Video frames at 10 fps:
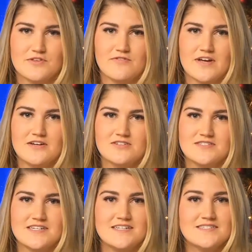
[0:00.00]
for the
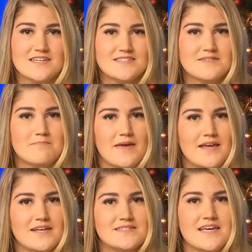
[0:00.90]
records, he says it
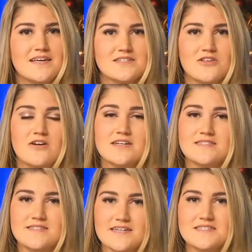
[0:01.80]
may take as long
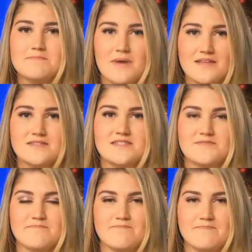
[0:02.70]
as six months.